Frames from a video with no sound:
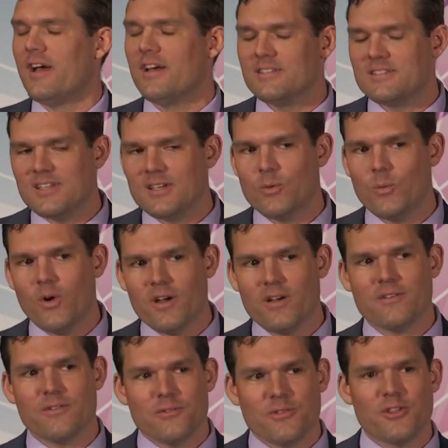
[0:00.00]
I said,
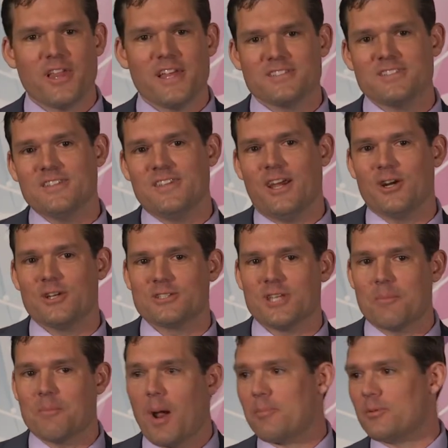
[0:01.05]
well, the lesson there is
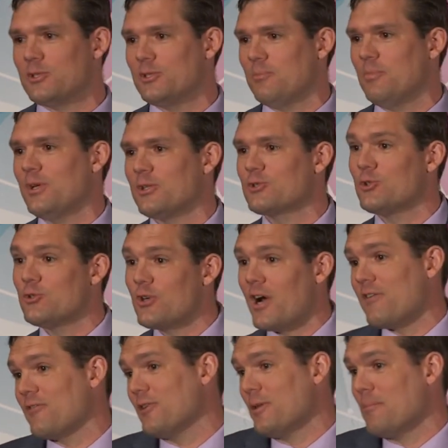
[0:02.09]
I probably should put a
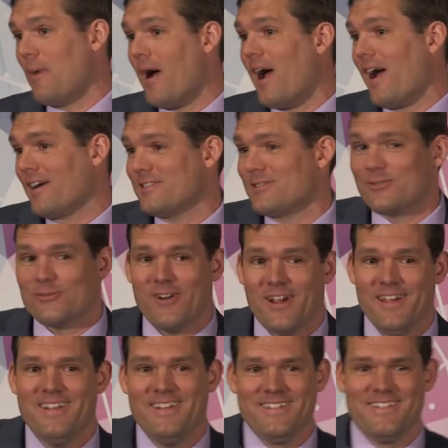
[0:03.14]
screwdriver in the box,
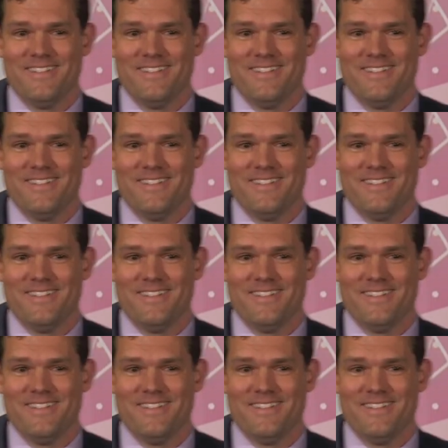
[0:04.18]
right?